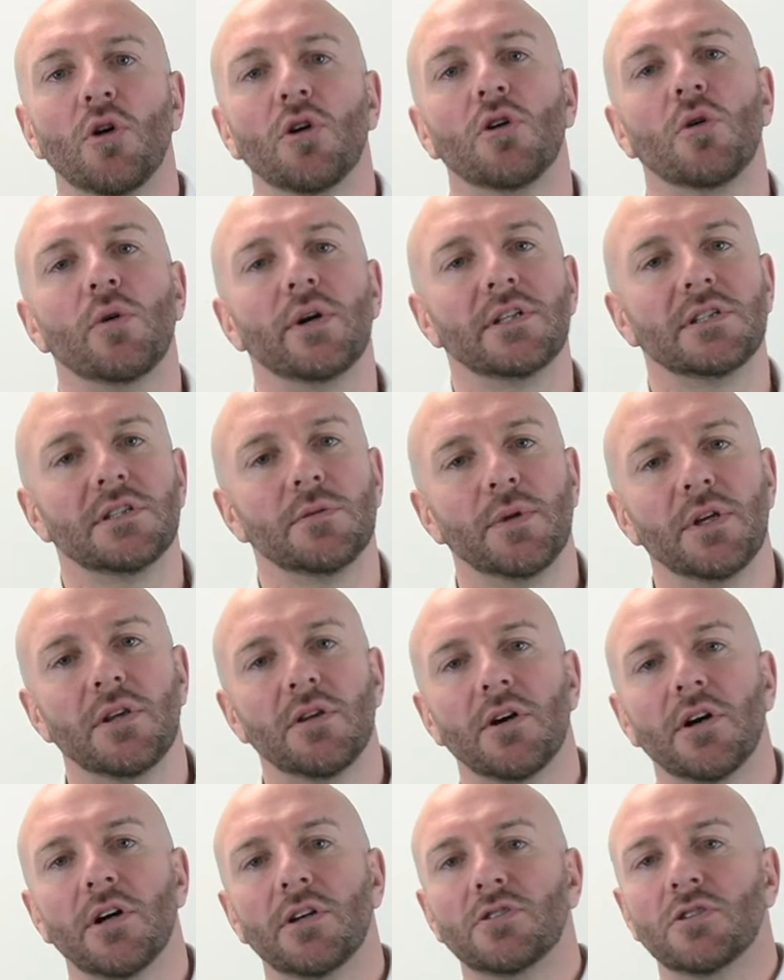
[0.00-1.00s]
going to be
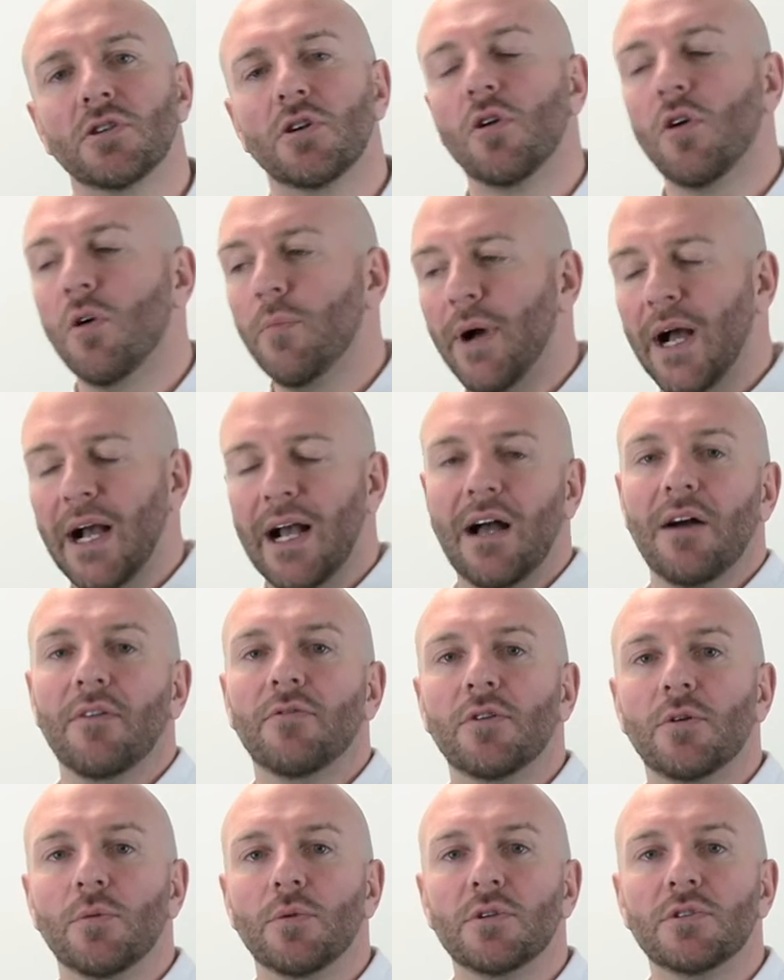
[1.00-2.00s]
there to go back
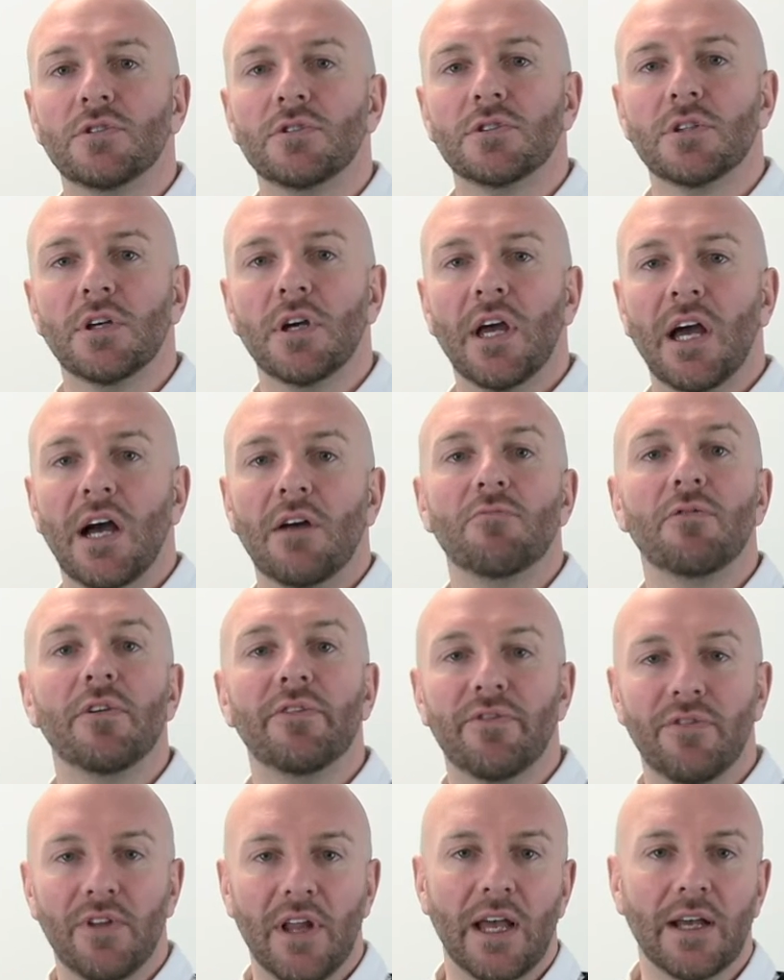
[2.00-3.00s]
afterwards and
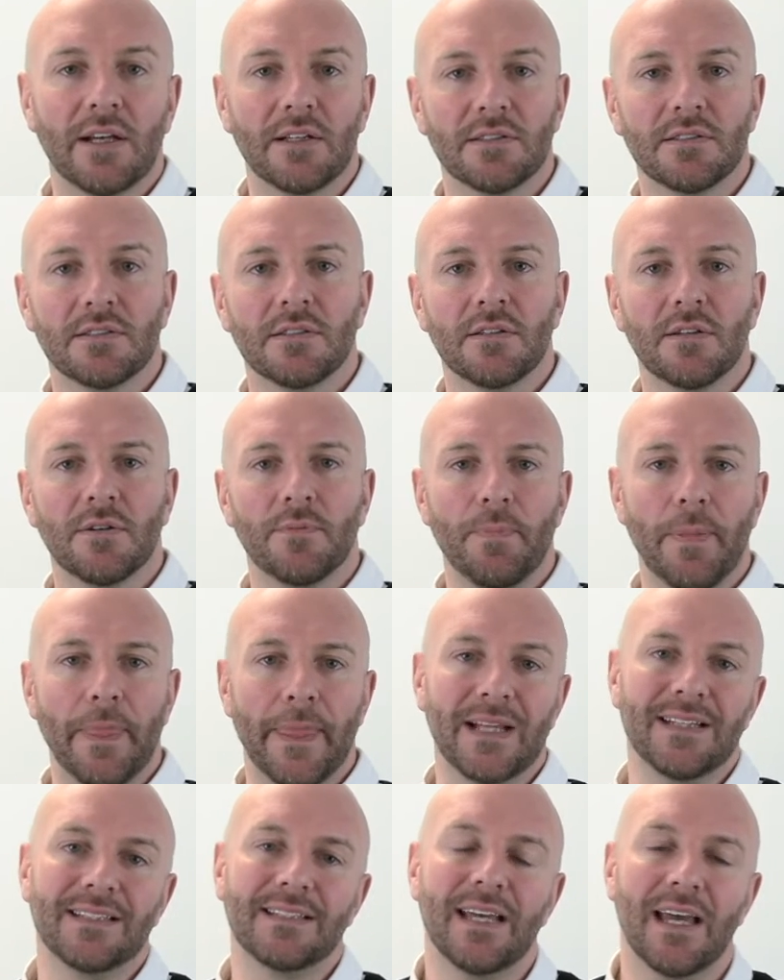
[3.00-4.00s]
reflect
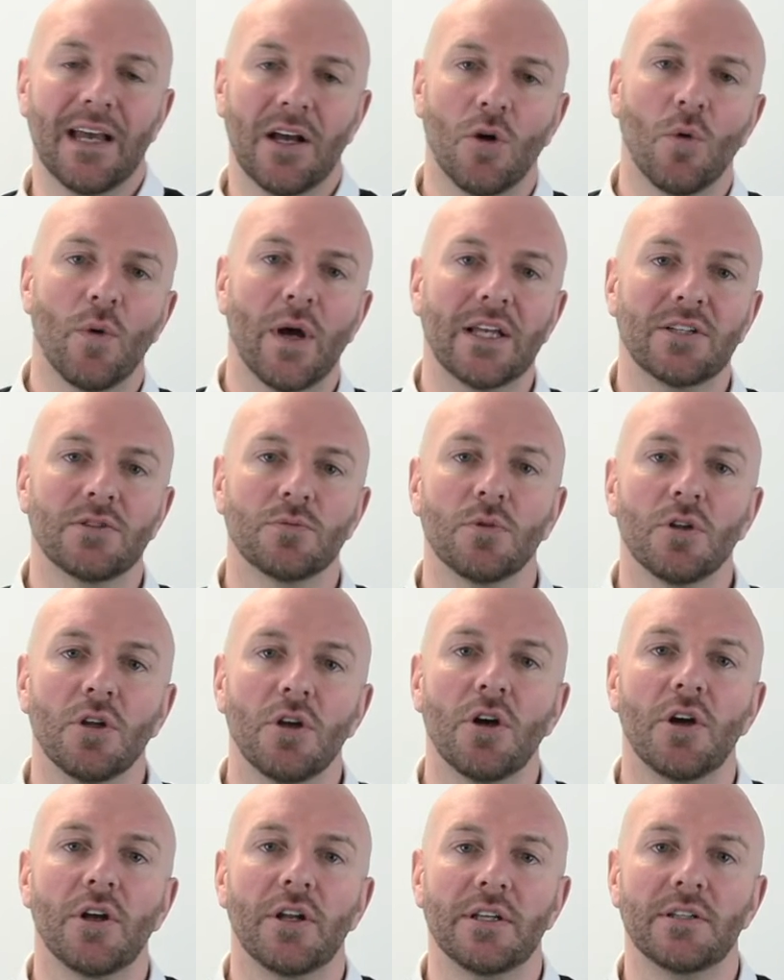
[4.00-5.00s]
and take away some
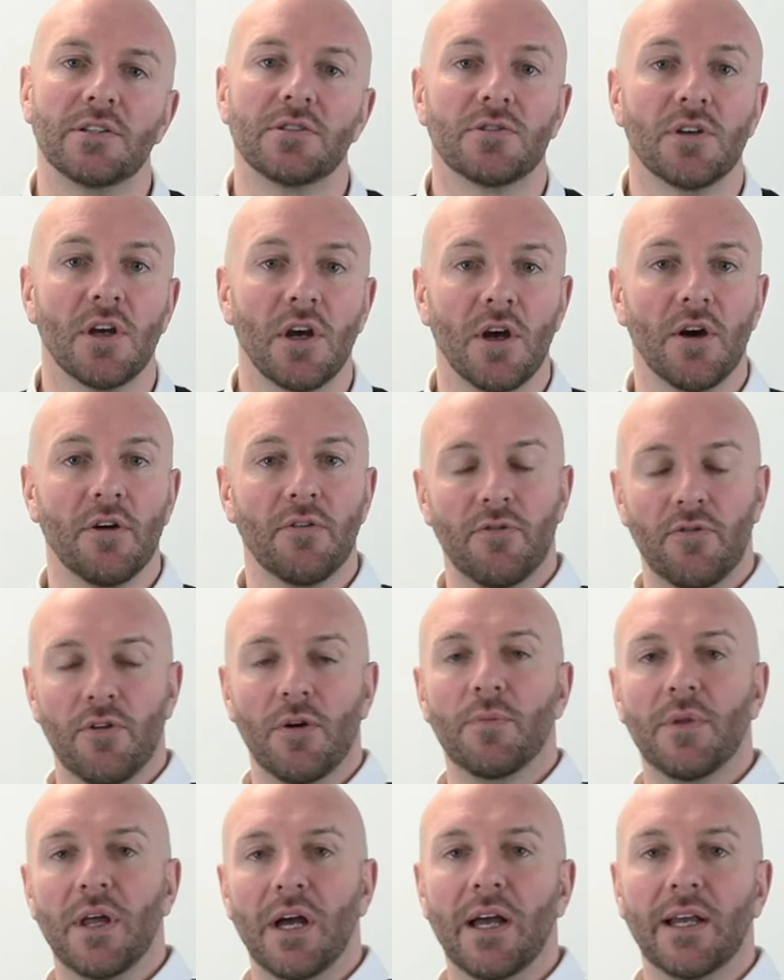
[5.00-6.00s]
learnings
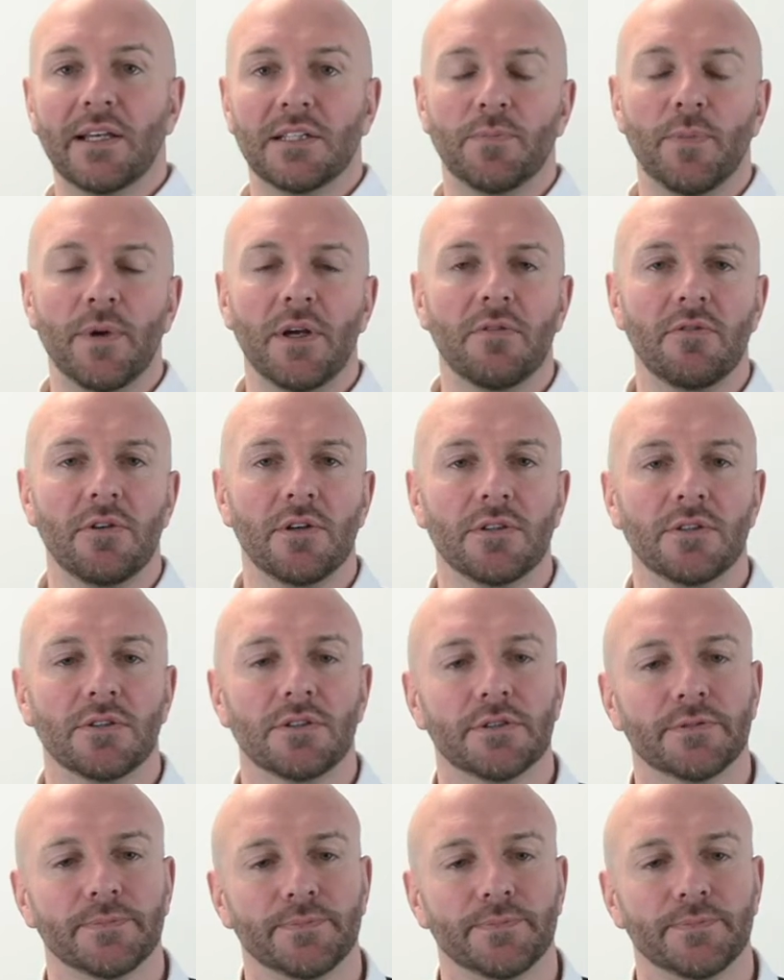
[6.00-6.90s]
from that experience.